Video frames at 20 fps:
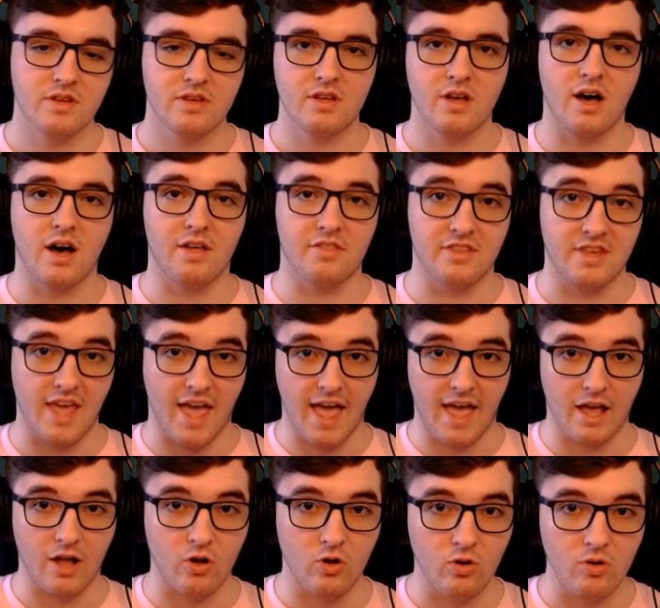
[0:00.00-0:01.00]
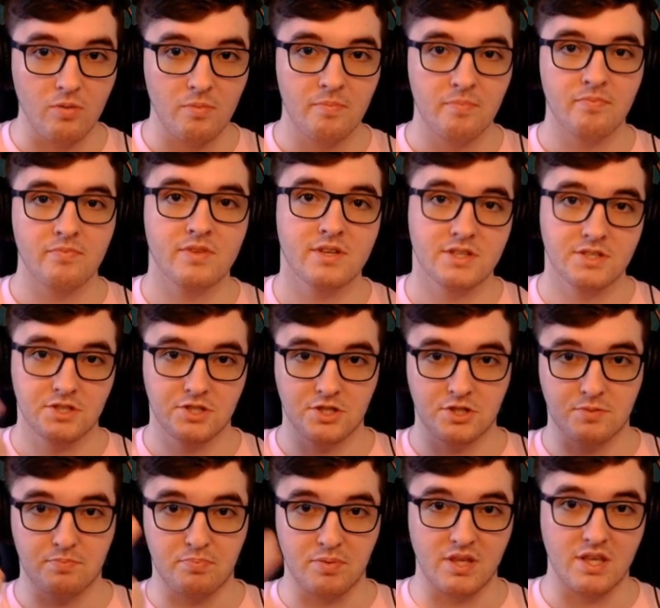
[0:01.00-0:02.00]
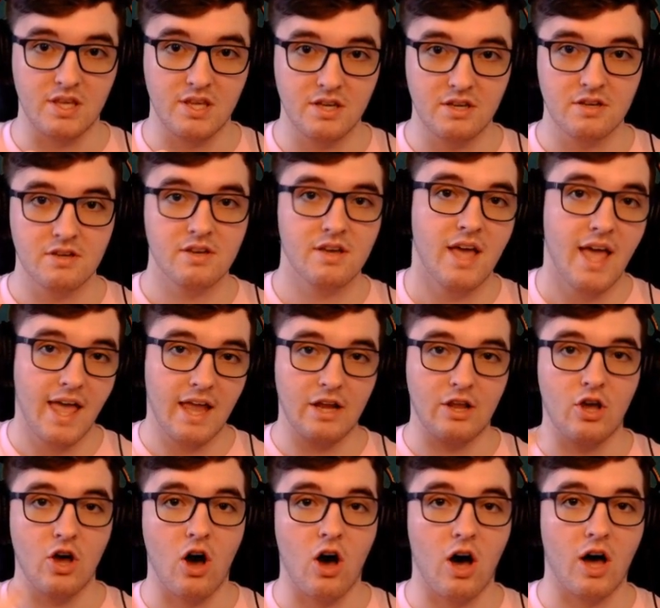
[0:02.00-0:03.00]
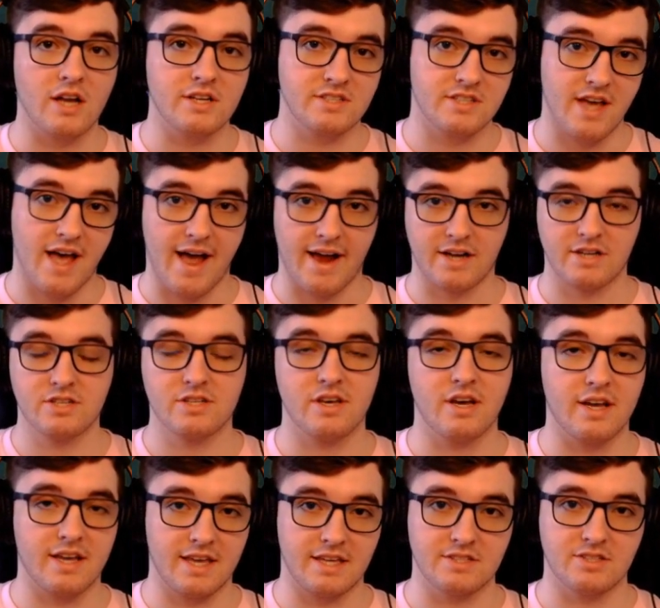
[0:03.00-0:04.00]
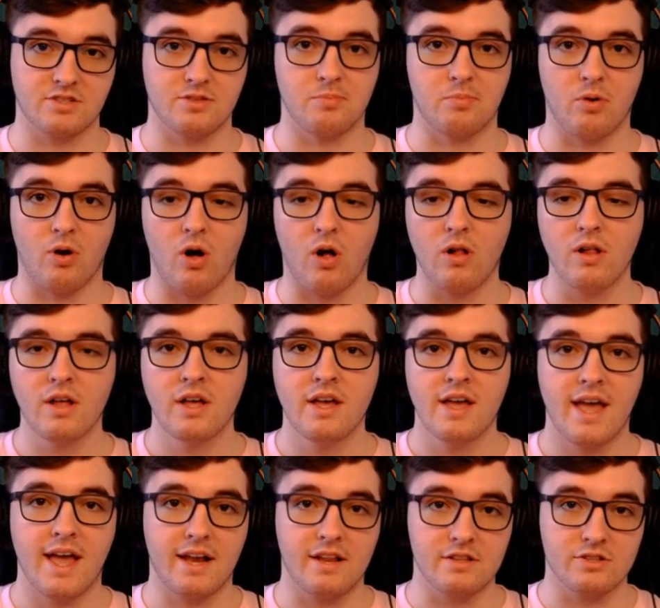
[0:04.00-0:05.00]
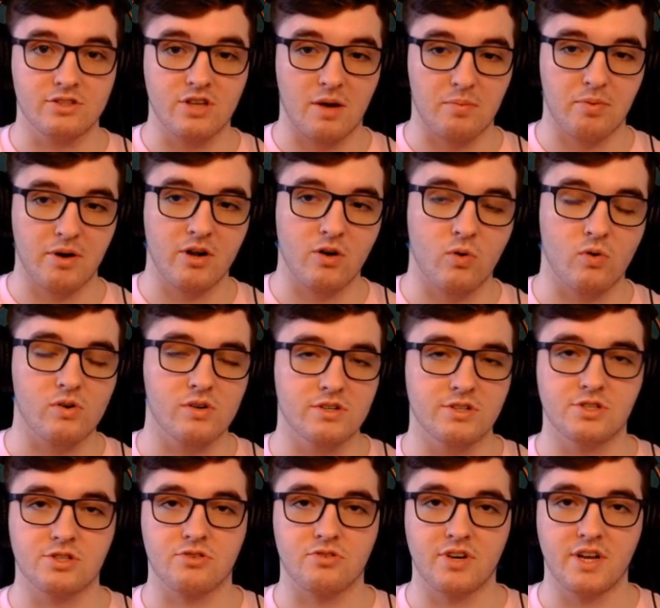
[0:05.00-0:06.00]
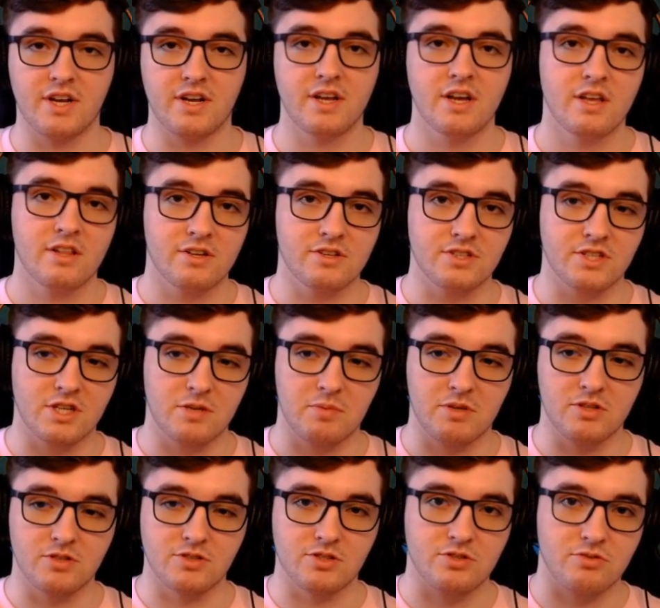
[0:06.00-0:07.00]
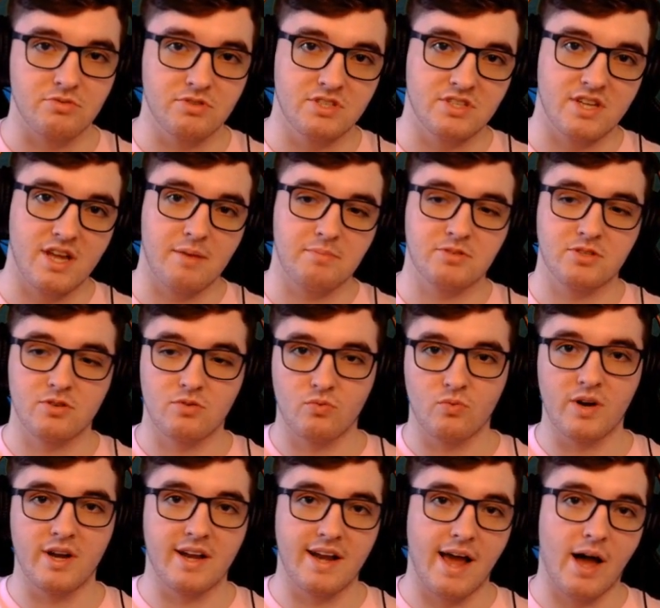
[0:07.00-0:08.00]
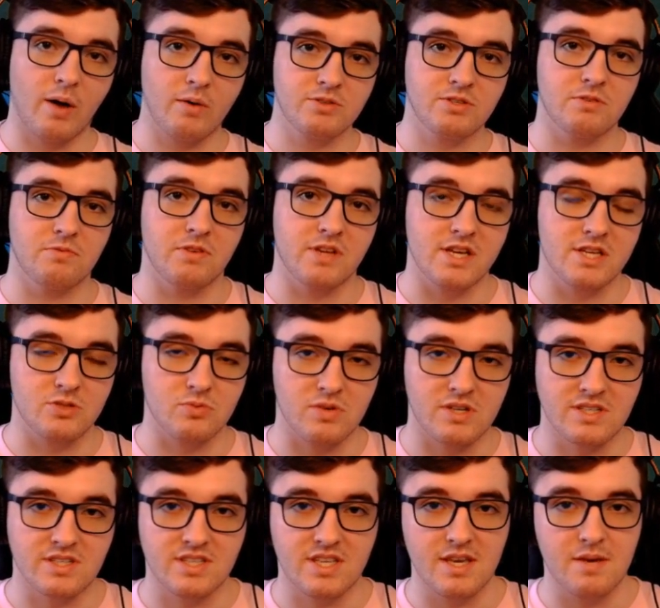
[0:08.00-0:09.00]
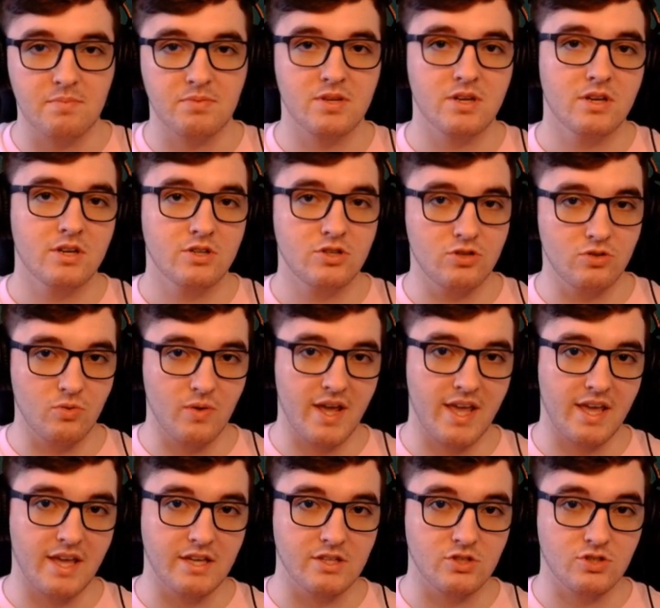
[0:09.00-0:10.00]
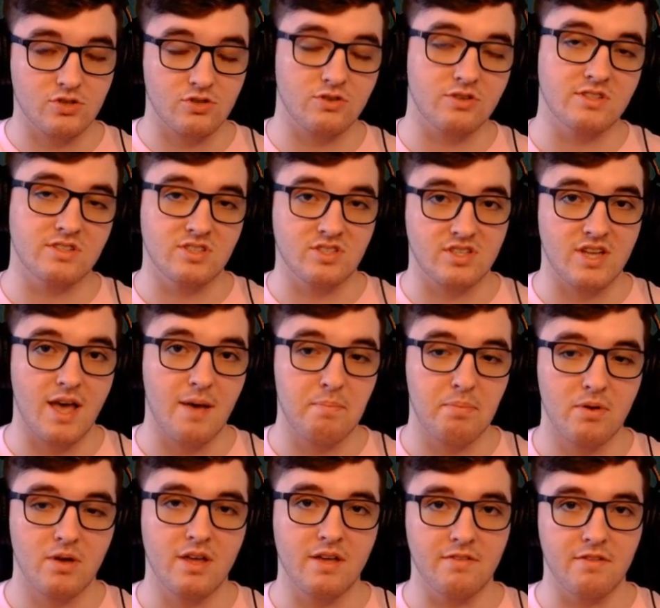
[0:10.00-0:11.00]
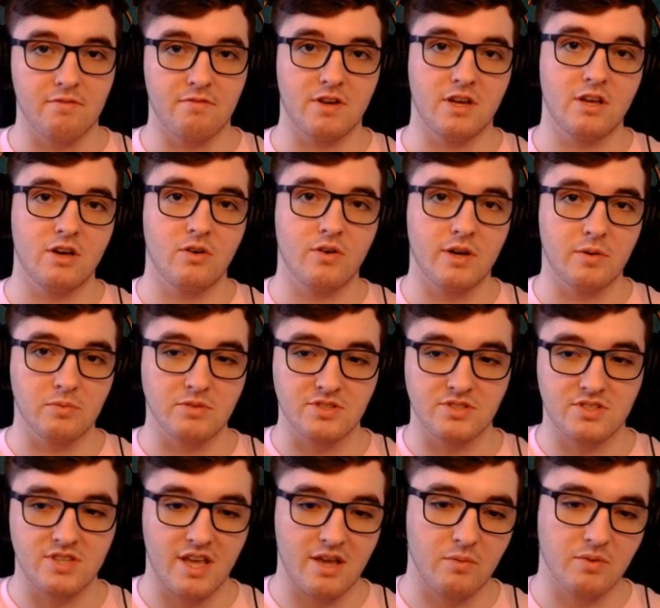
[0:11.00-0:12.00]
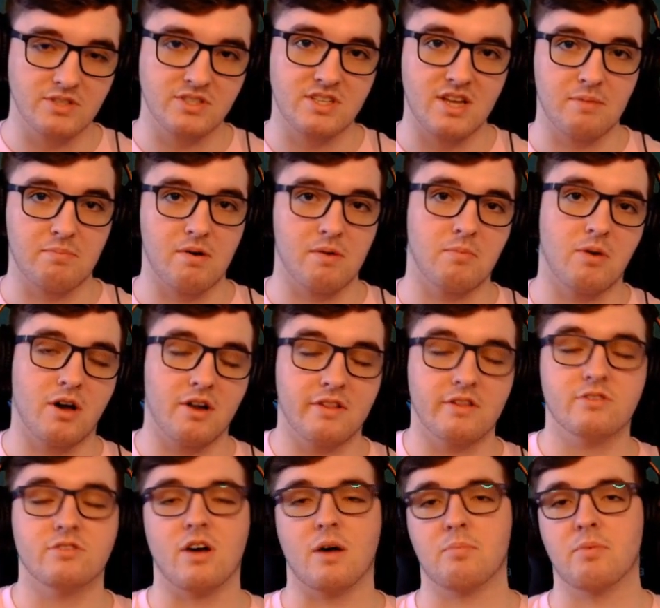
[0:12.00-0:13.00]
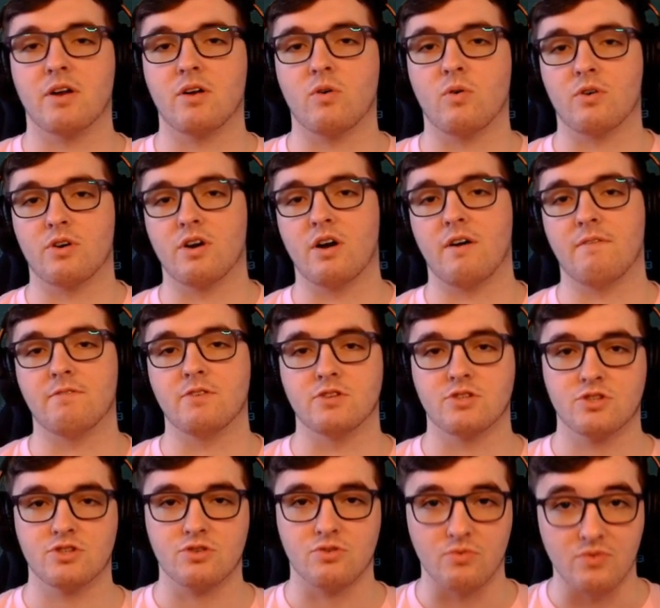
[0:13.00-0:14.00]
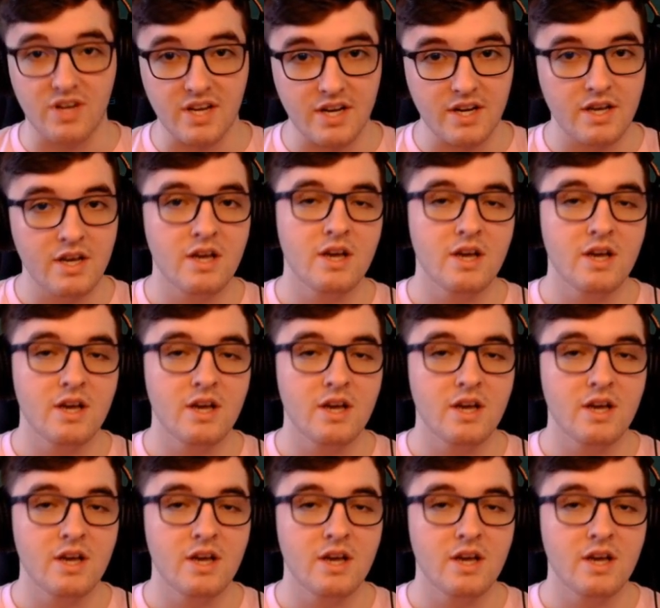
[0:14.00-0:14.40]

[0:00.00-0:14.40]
the angle, speed, and contact against the ball. And in the top right corner of the screen, there's going to be those 3 steps written out. So if you guys want to skip to a certain step in the video, it will say what step I'm on in the top right corner of your screen.